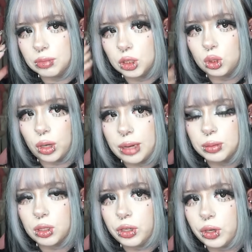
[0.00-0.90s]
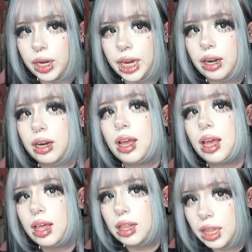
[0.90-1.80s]
stripes on your hair,
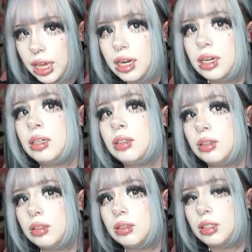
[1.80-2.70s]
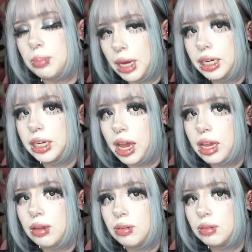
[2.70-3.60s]
then the black
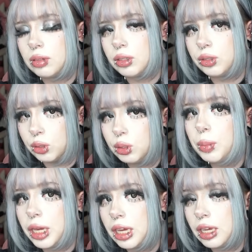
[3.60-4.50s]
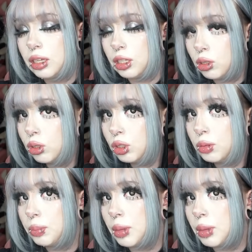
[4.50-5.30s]
dye could be used.